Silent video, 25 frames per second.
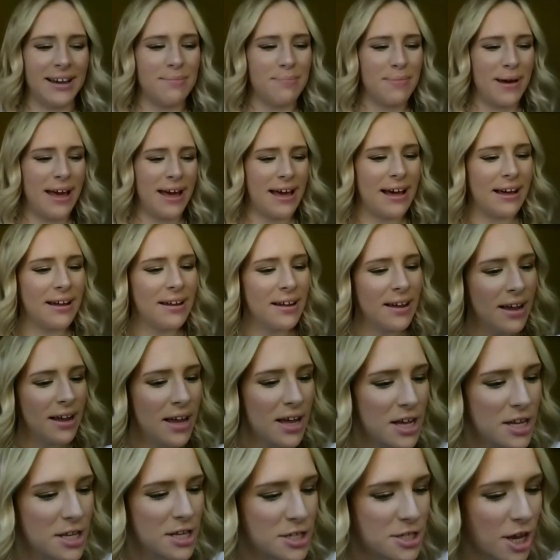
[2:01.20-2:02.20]
I bet.
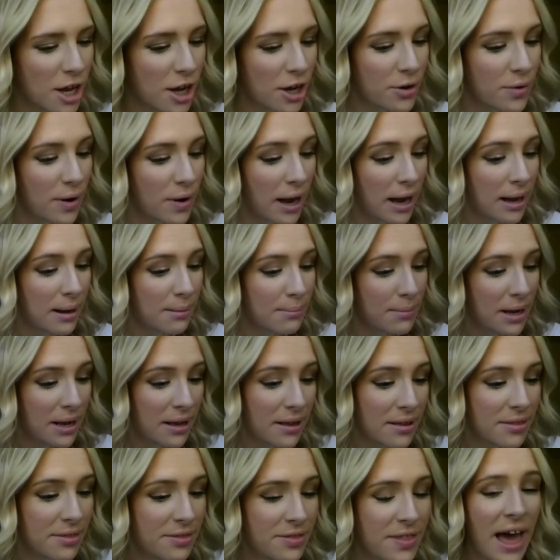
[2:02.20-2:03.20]
So
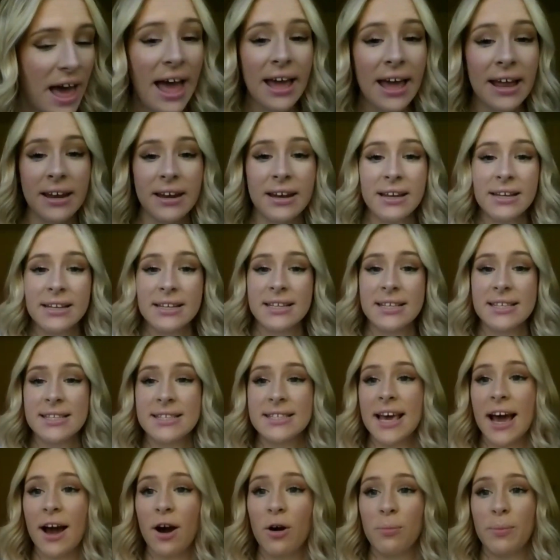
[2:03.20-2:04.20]
then
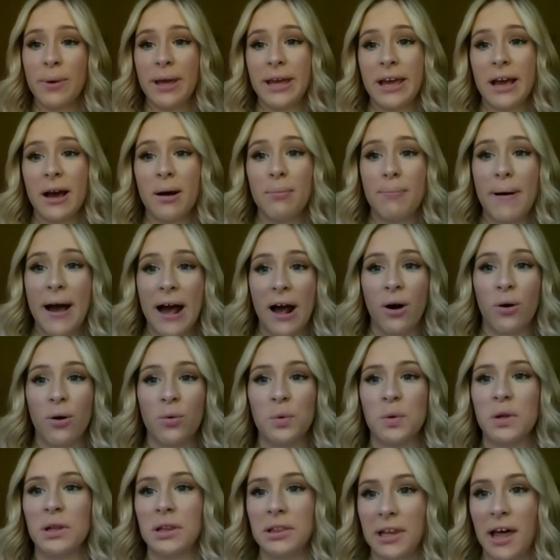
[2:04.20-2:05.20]
tell me
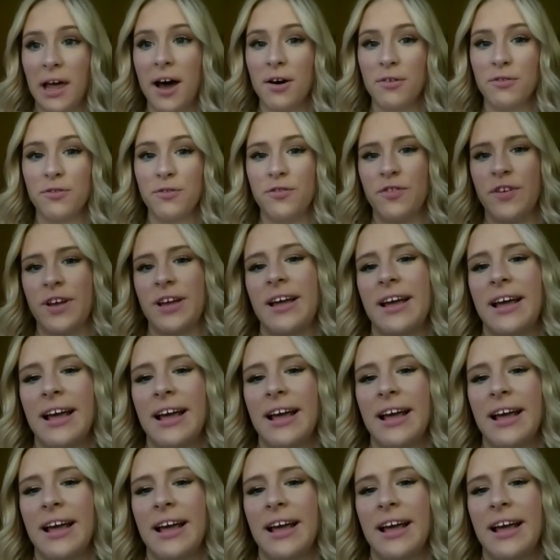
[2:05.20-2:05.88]
about Love.